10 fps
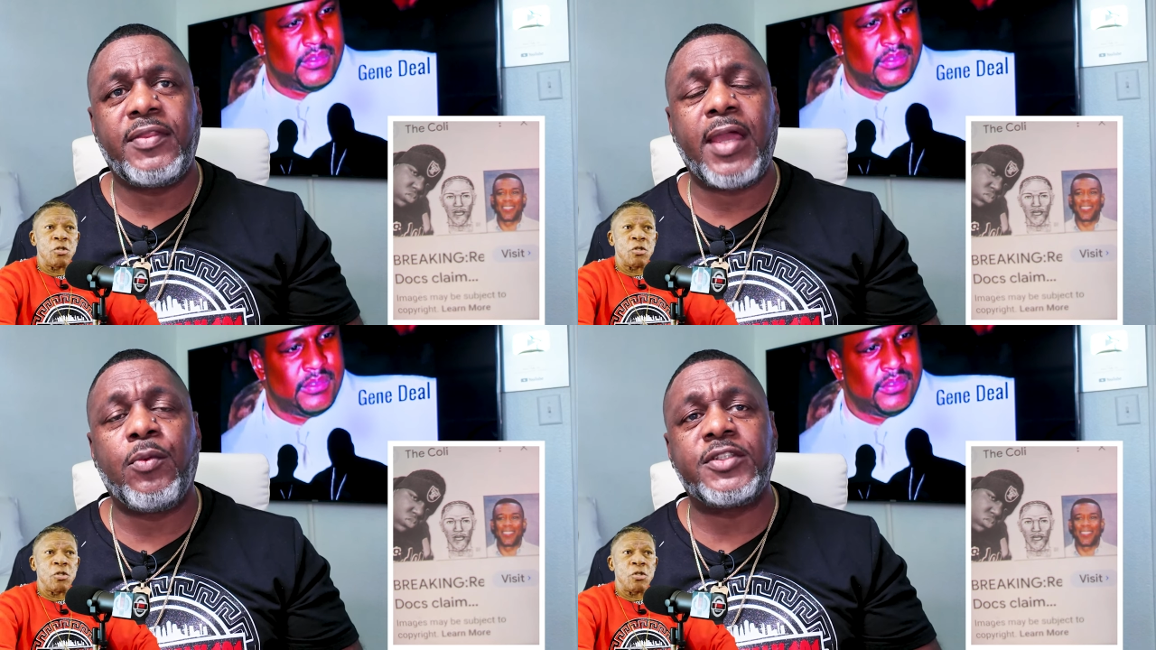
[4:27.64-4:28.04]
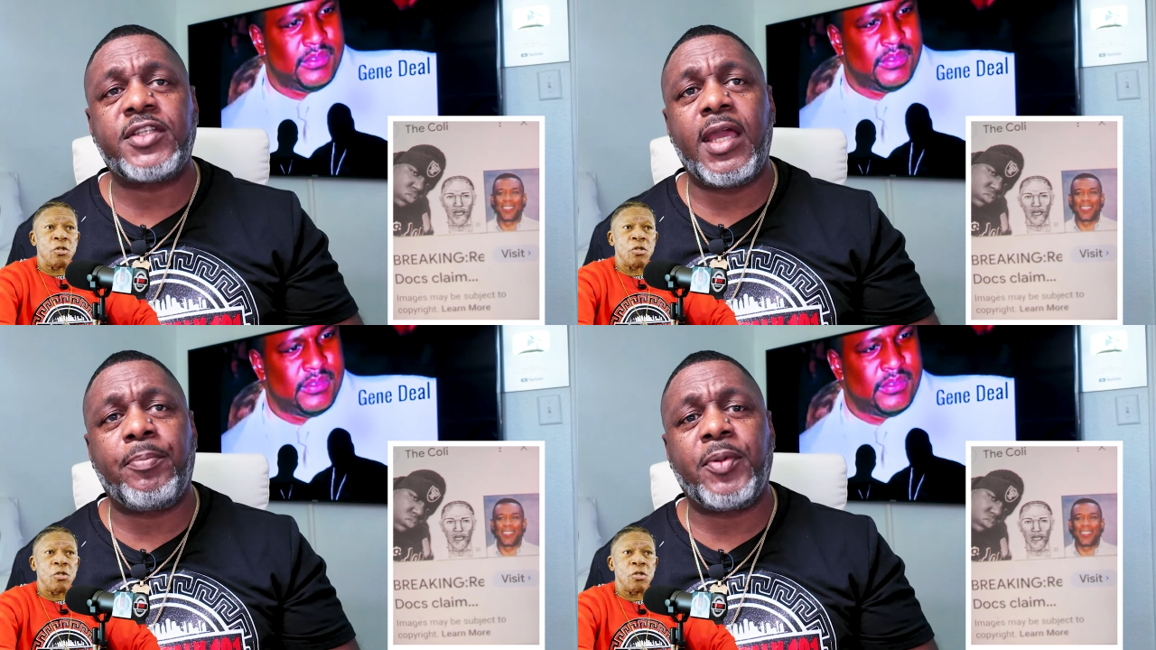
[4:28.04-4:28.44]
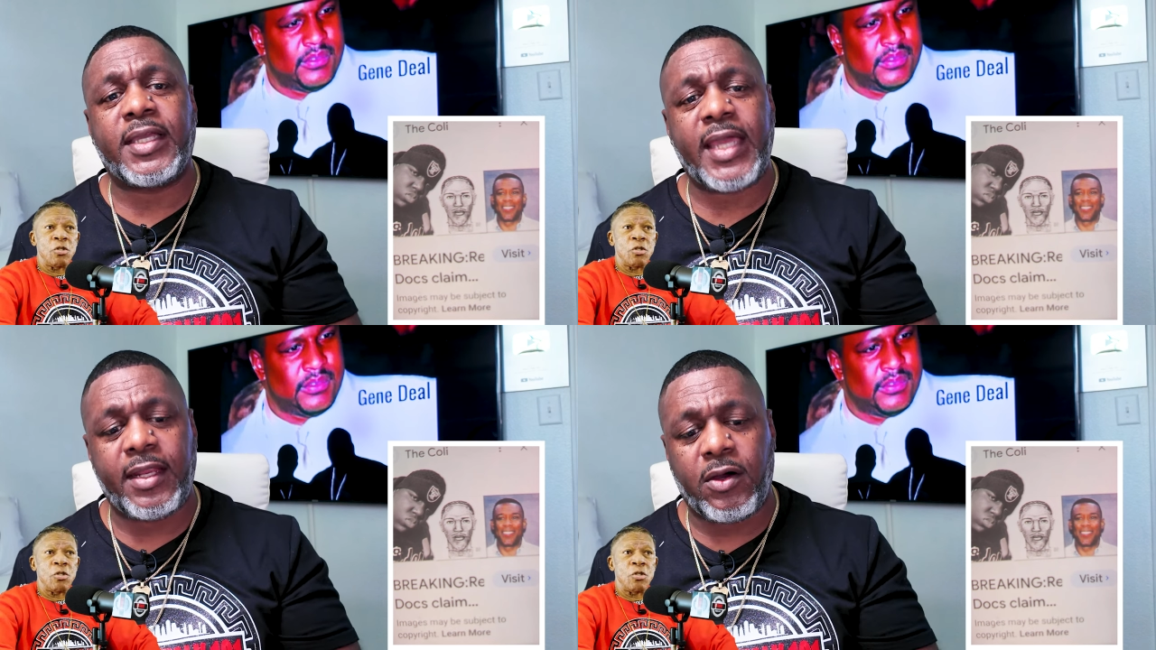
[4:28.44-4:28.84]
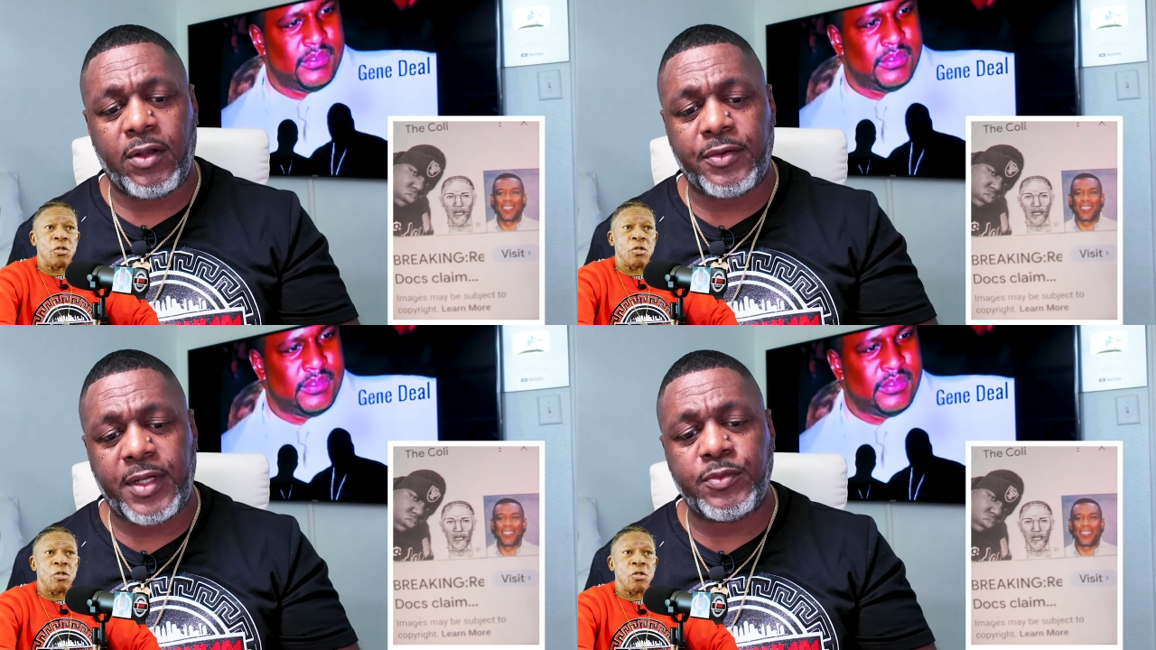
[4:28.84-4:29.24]
Speaker 1: They was implicate.
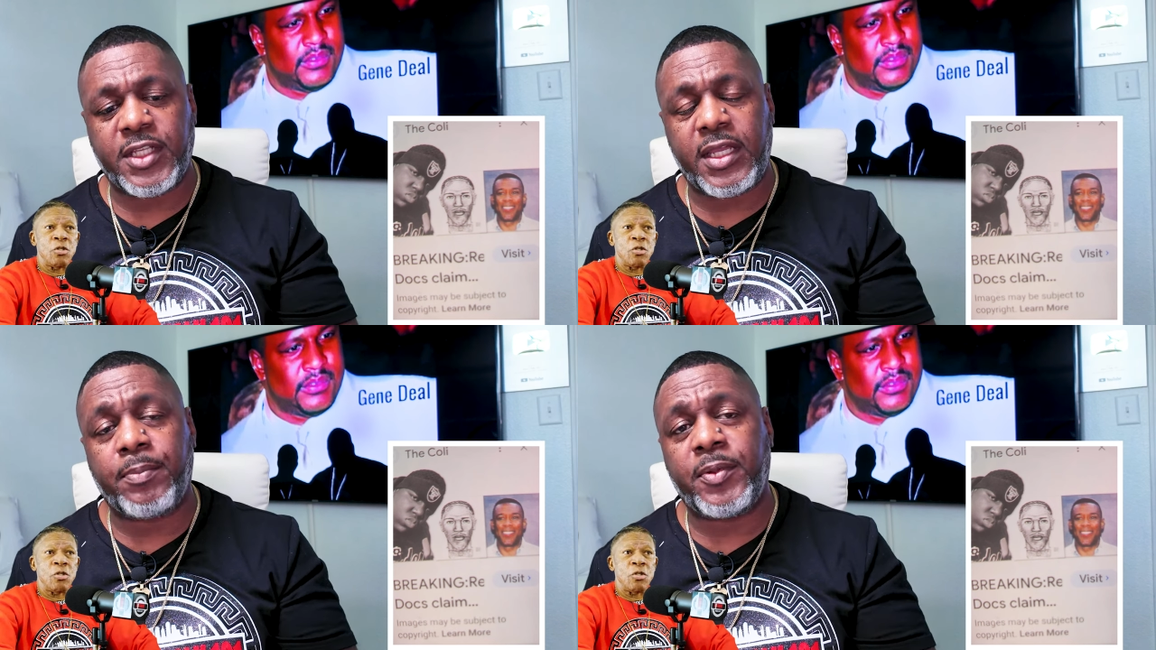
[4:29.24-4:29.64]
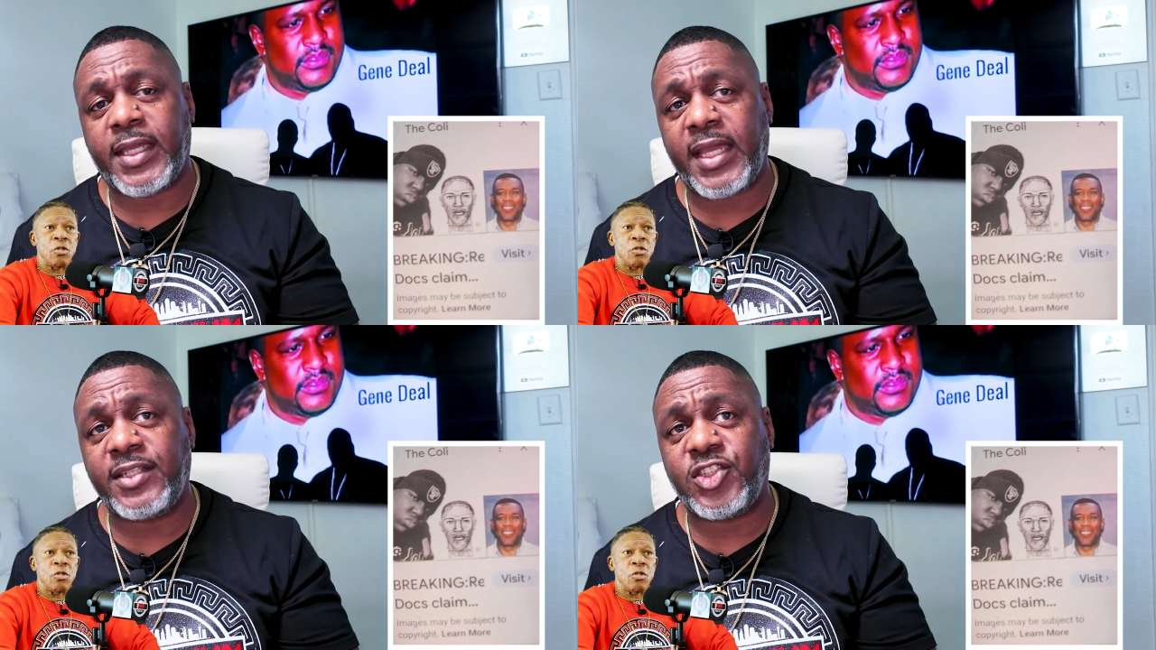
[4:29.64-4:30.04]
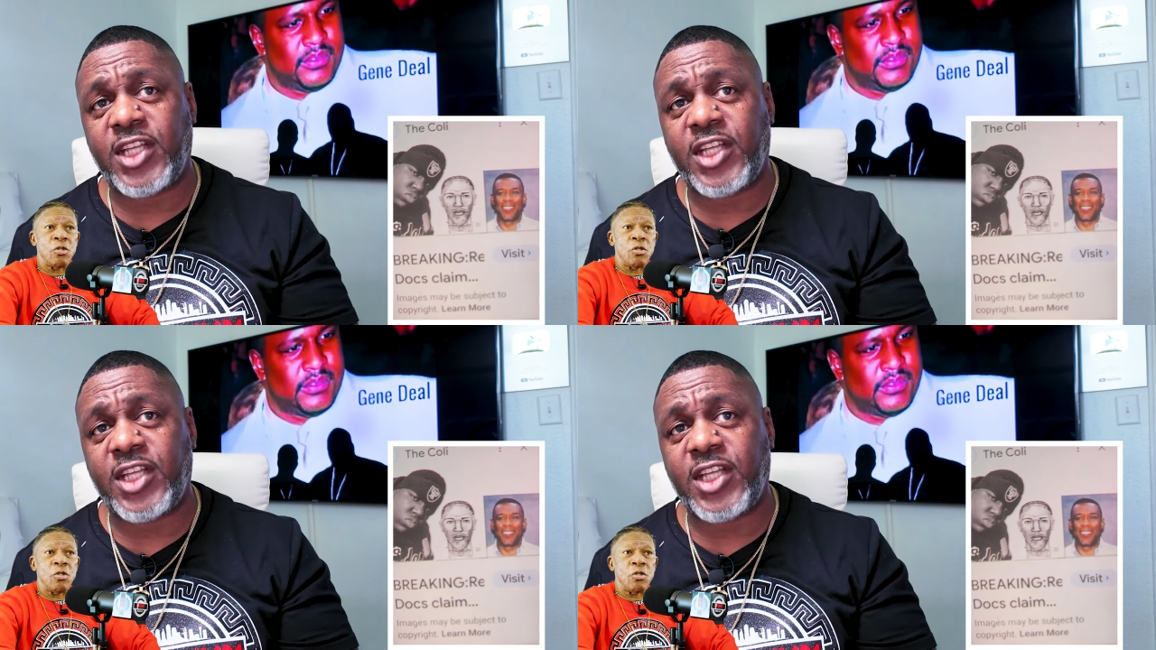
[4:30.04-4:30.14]
Hold on, they was implicating